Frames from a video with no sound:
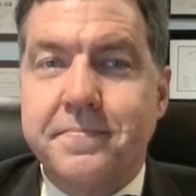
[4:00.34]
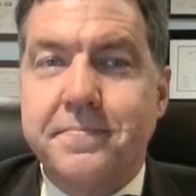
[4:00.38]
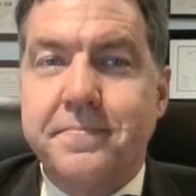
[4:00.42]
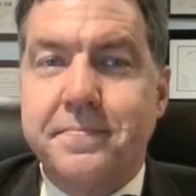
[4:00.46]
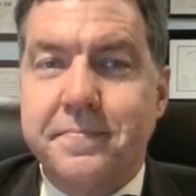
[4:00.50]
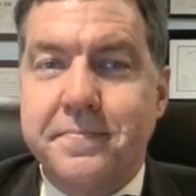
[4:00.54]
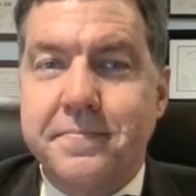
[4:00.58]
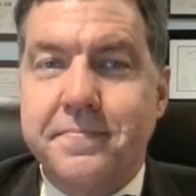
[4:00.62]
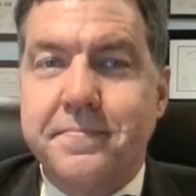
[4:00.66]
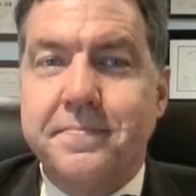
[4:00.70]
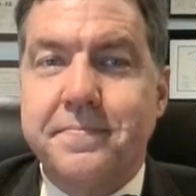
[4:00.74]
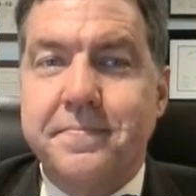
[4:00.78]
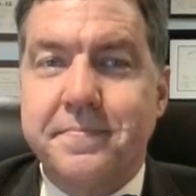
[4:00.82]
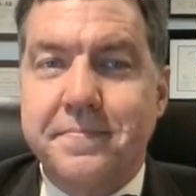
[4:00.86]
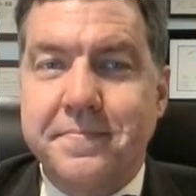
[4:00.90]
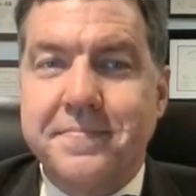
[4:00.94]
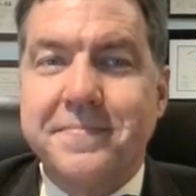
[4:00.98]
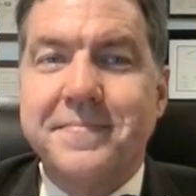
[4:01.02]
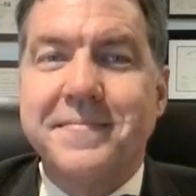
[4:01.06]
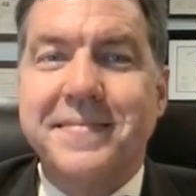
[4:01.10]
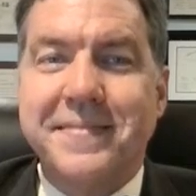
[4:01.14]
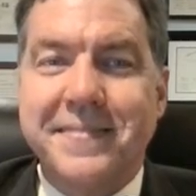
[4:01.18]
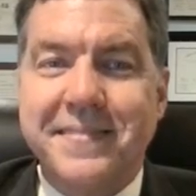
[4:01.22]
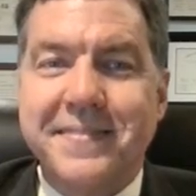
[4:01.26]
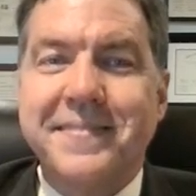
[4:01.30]

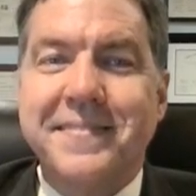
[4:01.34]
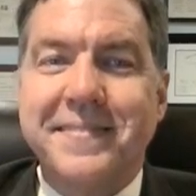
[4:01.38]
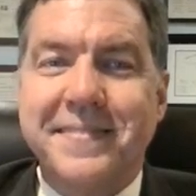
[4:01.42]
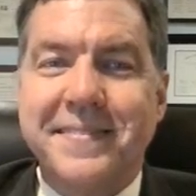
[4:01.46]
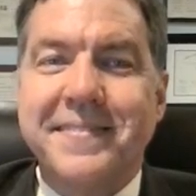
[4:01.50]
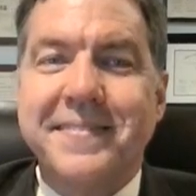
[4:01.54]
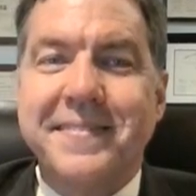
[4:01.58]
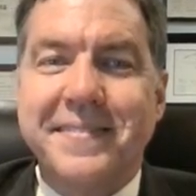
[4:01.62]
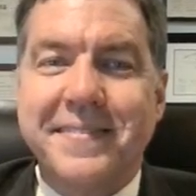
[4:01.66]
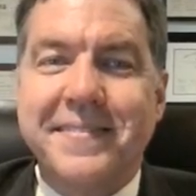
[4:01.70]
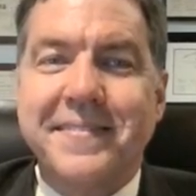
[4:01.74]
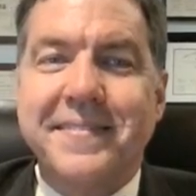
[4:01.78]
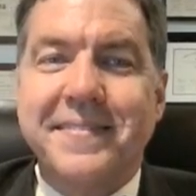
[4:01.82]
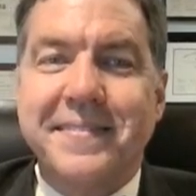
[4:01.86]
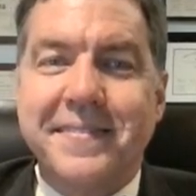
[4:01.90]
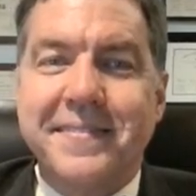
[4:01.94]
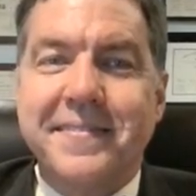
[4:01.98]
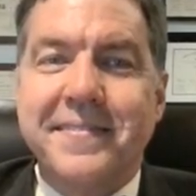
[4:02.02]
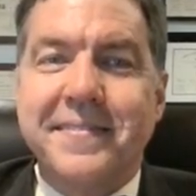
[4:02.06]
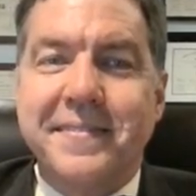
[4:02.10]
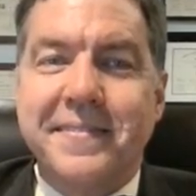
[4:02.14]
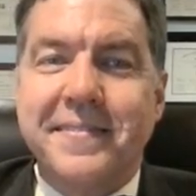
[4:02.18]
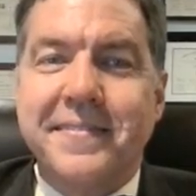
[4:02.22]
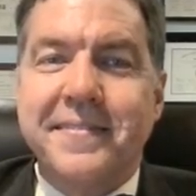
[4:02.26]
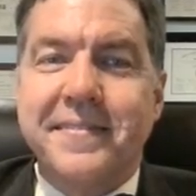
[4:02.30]

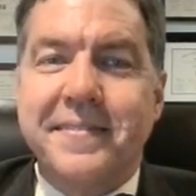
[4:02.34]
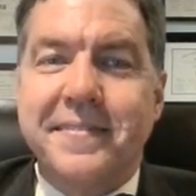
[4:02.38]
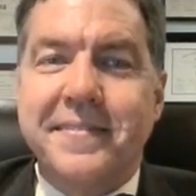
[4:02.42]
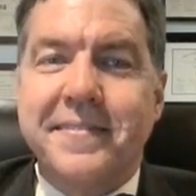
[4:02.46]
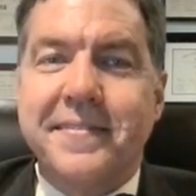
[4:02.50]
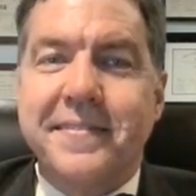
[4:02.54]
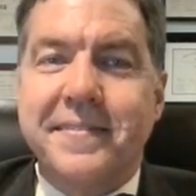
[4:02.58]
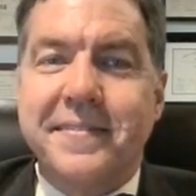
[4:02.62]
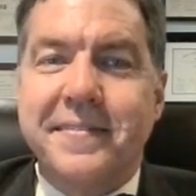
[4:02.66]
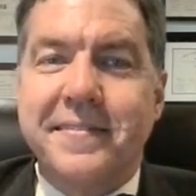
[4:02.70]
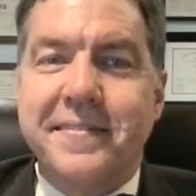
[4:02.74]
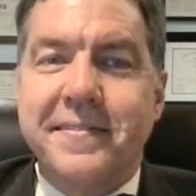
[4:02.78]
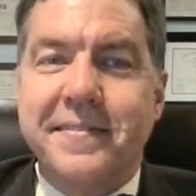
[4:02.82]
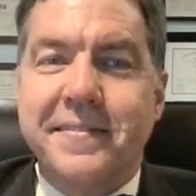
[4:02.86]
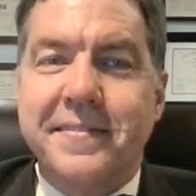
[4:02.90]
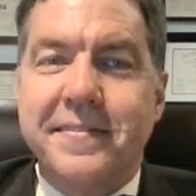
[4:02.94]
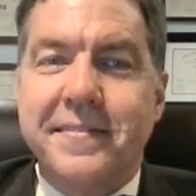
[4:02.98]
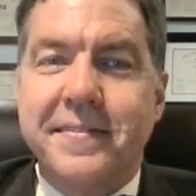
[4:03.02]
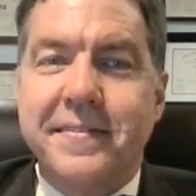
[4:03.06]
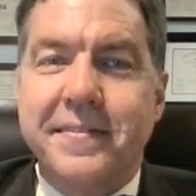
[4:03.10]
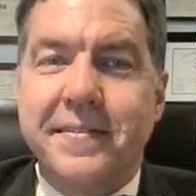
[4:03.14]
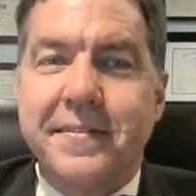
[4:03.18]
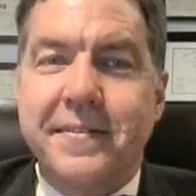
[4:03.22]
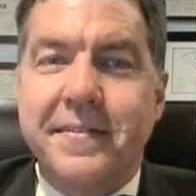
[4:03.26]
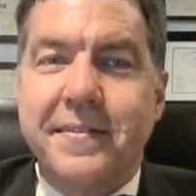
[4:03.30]

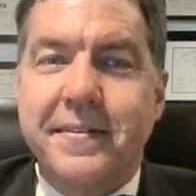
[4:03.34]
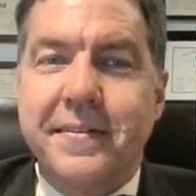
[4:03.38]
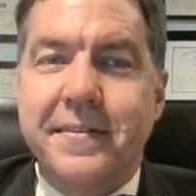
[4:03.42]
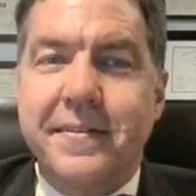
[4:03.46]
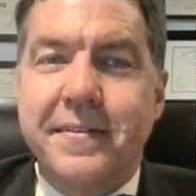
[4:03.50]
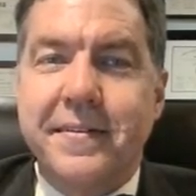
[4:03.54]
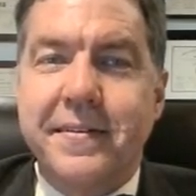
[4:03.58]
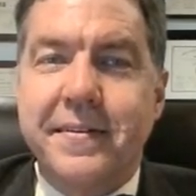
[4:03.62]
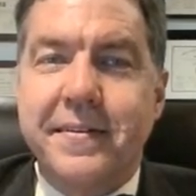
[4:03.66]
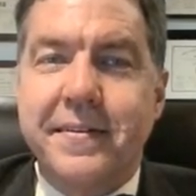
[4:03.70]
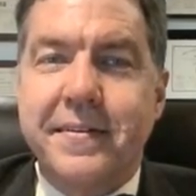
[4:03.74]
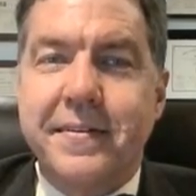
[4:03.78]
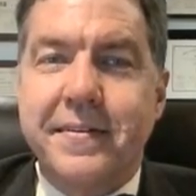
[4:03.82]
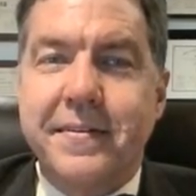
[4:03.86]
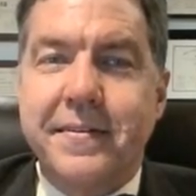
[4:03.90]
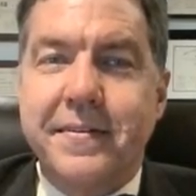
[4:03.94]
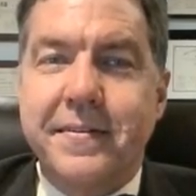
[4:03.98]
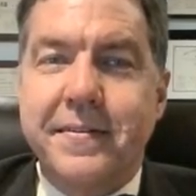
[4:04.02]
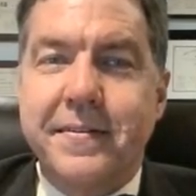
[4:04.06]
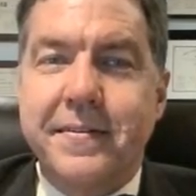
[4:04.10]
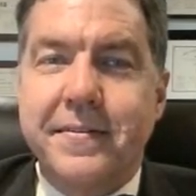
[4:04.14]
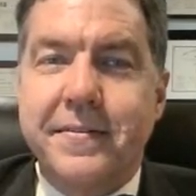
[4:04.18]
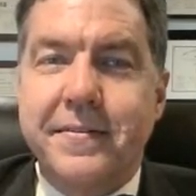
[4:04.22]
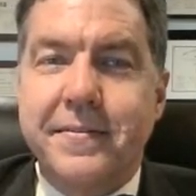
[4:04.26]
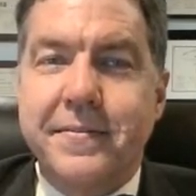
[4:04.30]
(silent)